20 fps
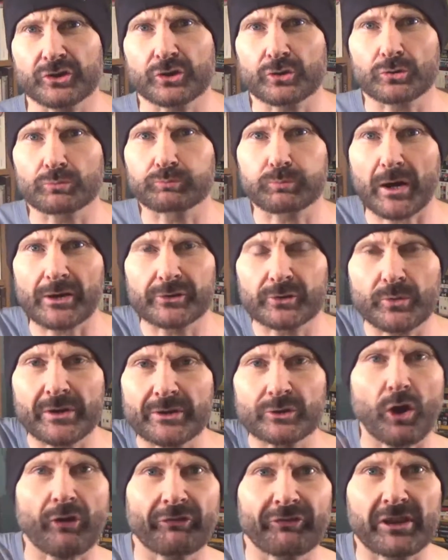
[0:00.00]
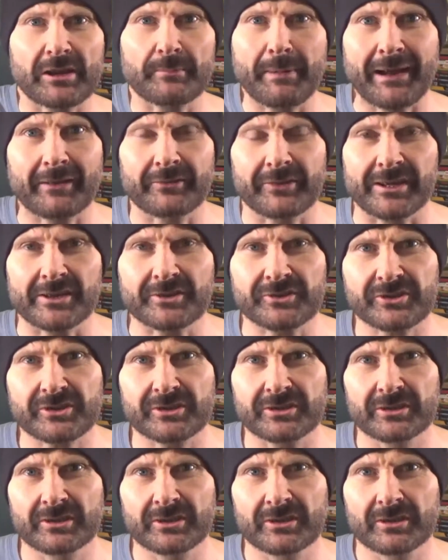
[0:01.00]
you are doing nothing about
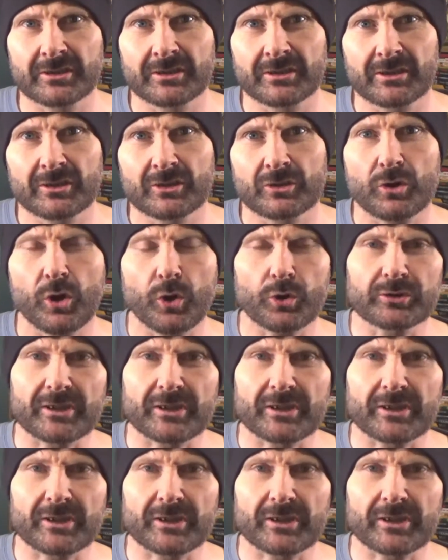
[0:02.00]
this. All